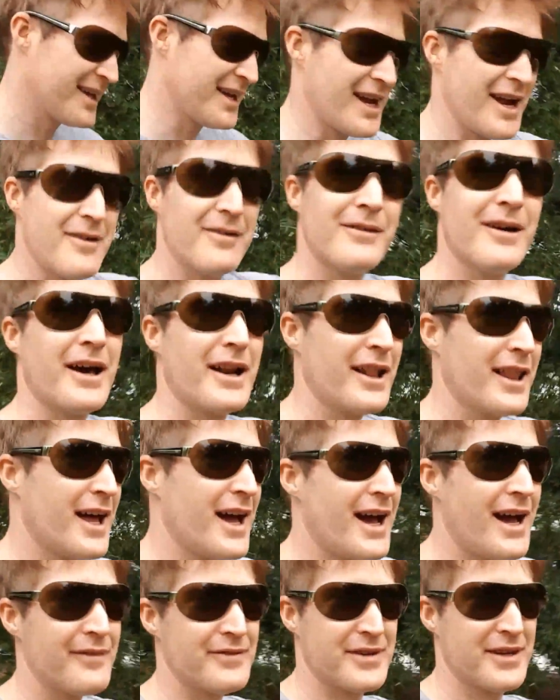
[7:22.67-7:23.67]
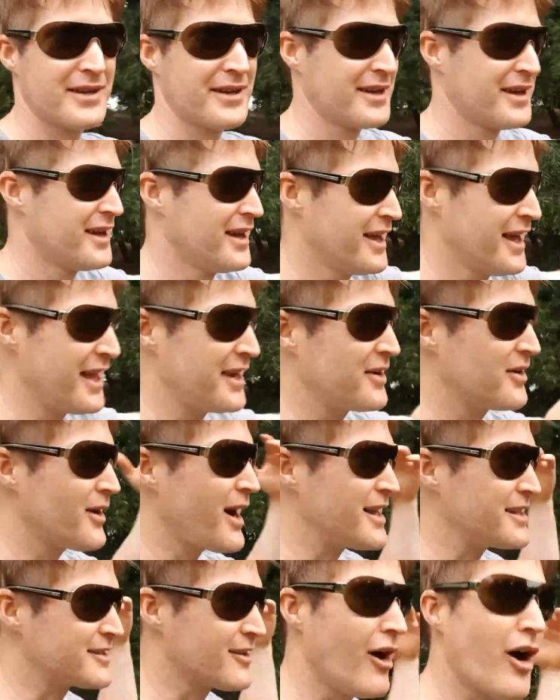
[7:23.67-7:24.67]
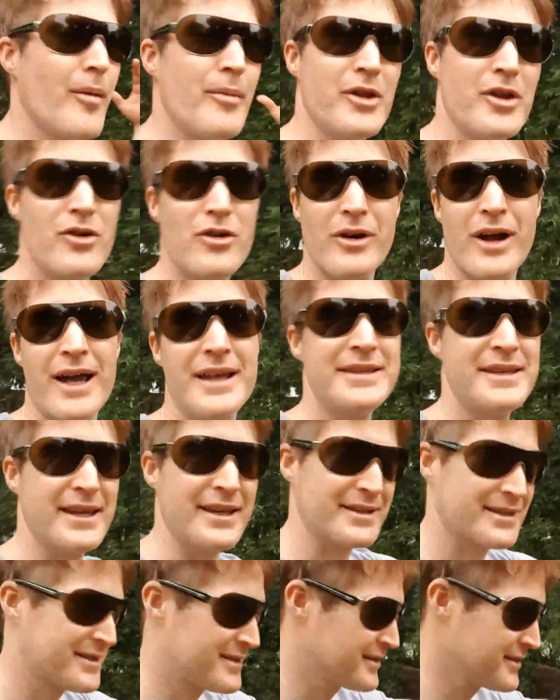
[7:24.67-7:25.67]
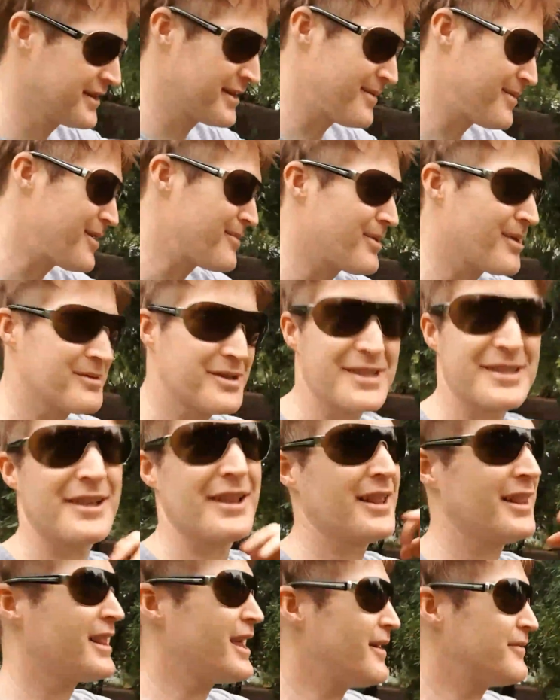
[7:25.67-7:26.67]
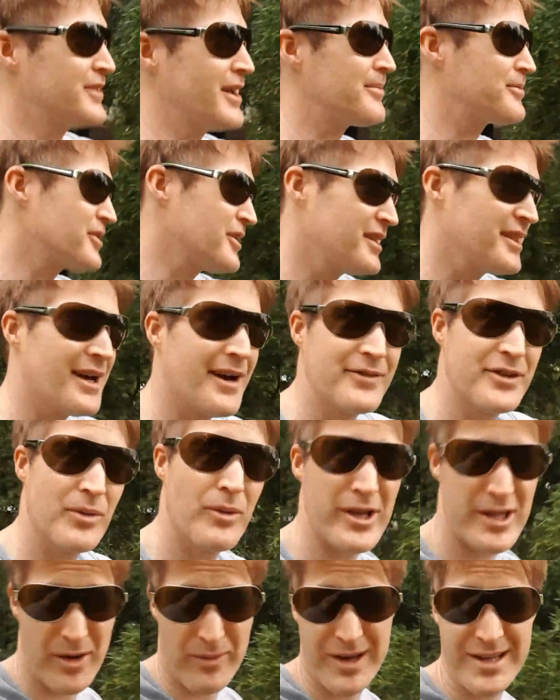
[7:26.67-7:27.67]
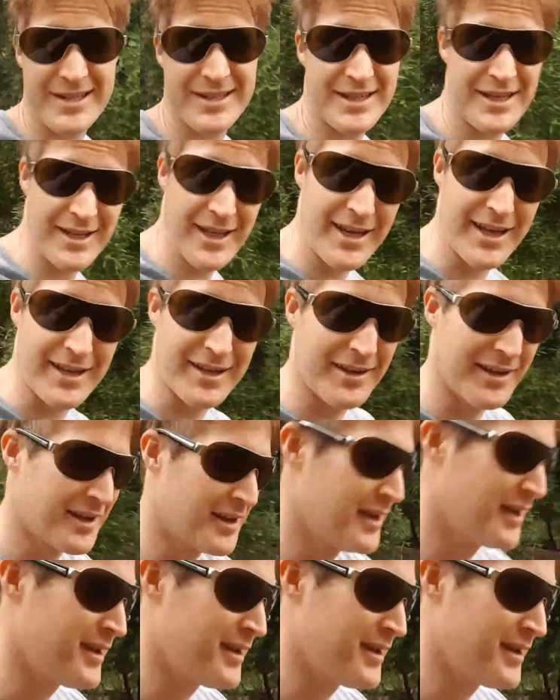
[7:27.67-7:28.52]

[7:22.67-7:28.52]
everyone laughed, had a great time at your antics. People just absolutely loved it. When you went silly and